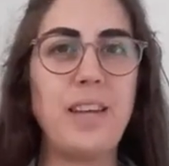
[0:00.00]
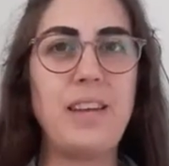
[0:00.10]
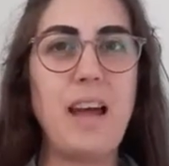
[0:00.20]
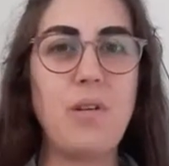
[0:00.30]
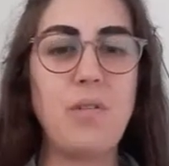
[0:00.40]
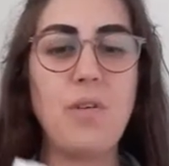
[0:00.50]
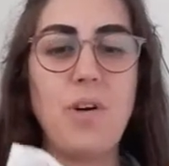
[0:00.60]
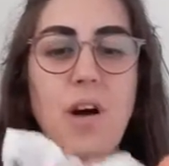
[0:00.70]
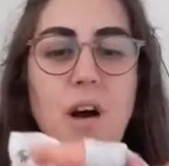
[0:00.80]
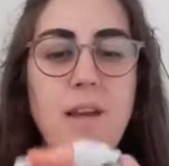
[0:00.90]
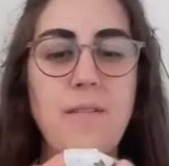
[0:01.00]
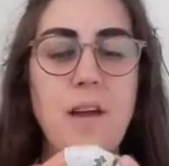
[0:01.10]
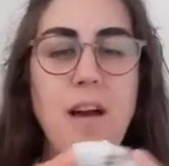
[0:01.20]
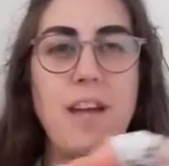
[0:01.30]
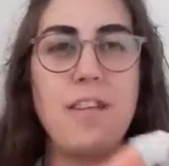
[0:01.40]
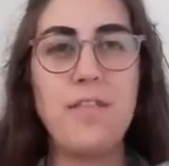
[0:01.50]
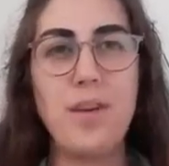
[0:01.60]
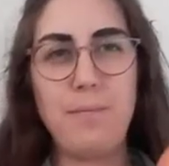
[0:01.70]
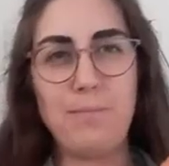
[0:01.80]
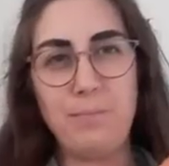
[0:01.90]
Now
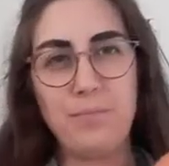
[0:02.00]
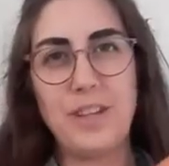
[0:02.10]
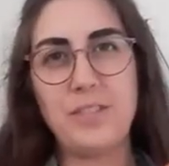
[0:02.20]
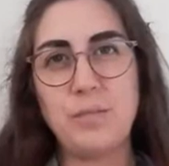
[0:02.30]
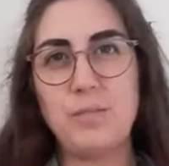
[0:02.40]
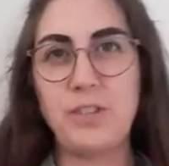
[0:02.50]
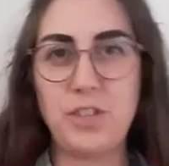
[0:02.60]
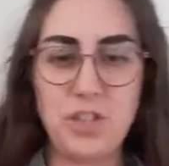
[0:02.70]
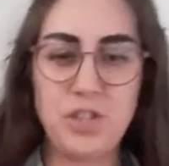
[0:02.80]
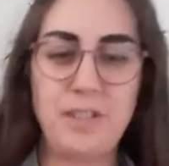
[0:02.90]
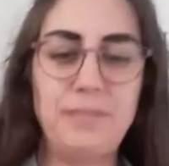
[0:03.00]
I've done some research